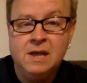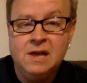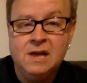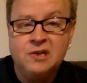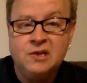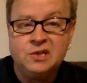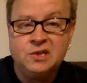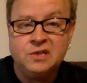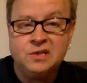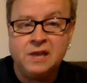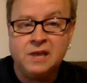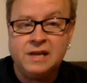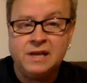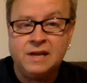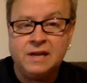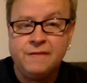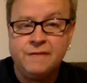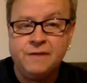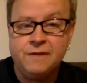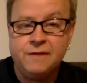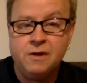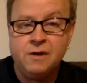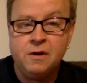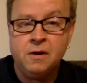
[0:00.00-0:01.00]
Just like
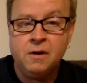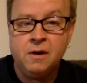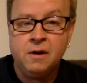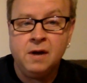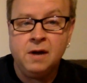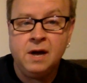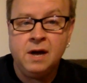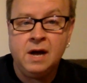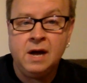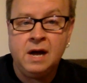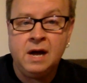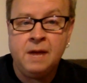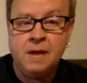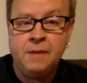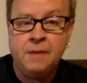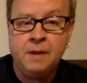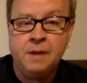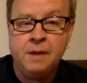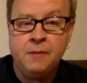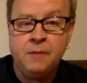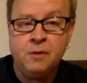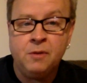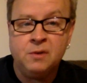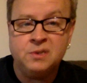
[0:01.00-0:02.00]
if you're um,
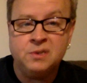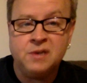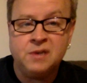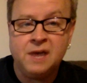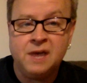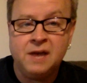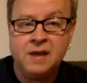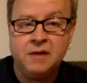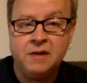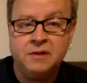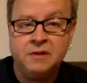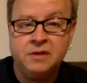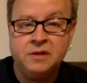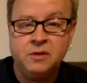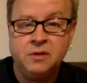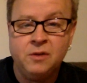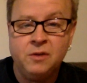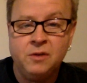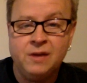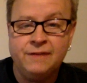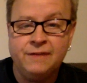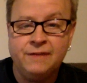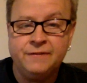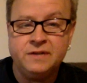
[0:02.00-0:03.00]
a more styled
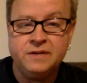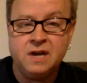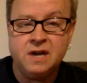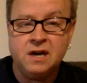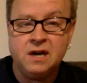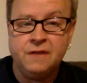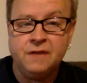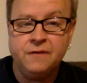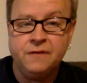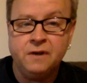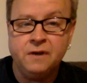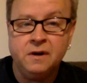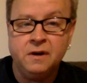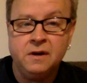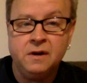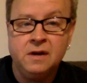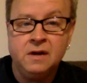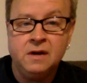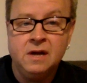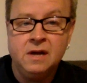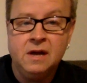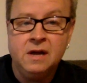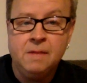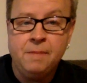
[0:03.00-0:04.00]
wedding photographer,
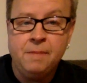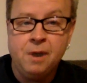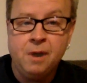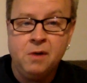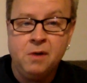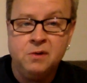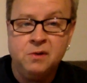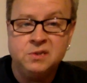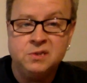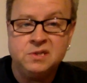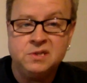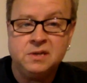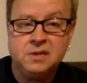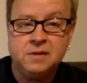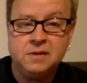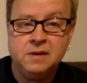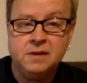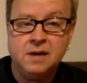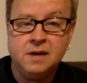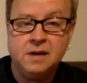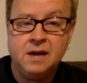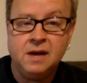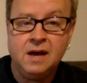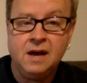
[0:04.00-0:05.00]
post
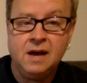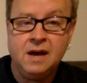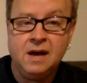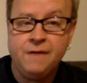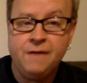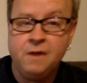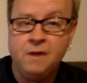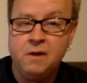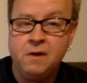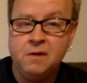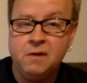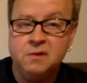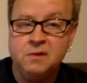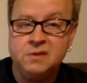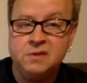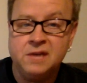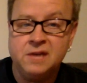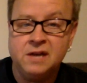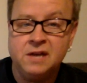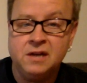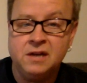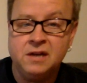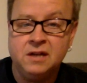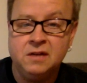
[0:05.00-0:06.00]
uh, photos
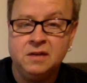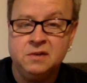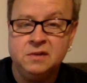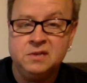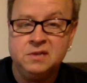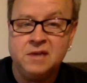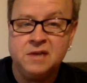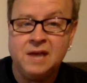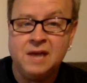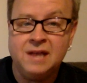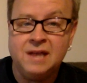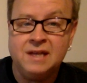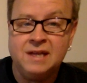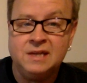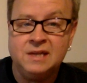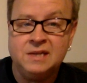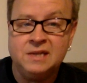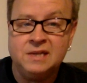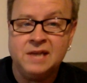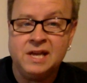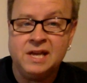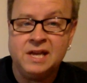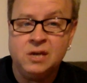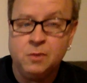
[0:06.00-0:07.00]
that include stylings
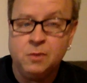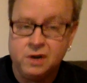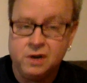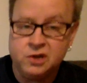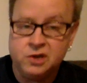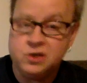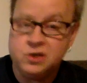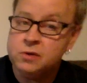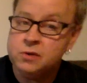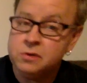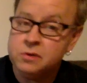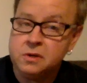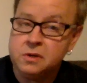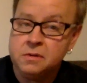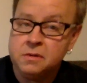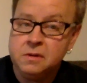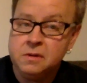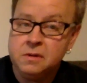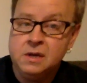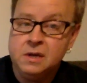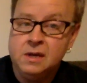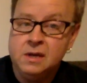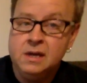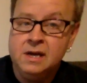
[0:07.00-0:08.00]
that you want to shoot.
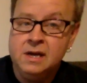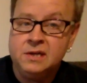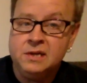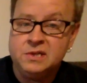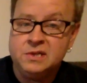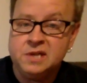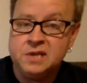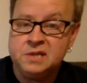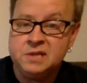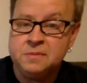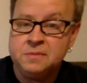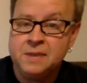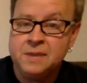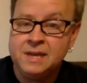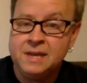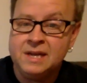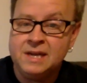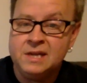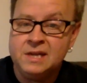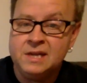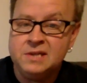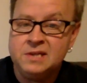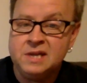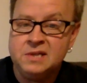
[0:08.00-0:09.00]
It just doesn't make
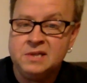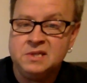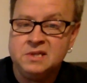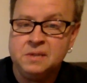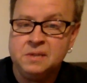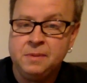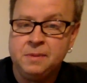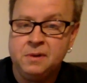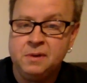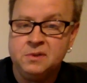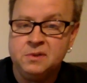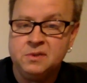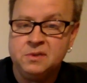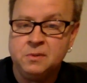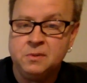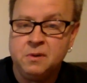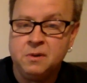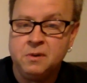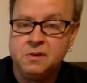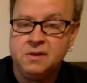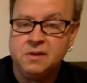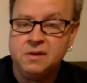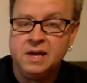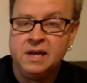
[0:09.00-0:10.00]
any sense to post the
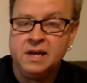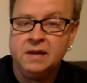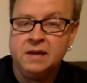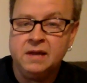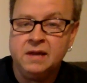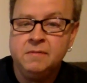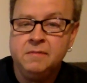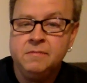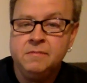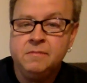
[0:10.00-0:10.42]
wrong thing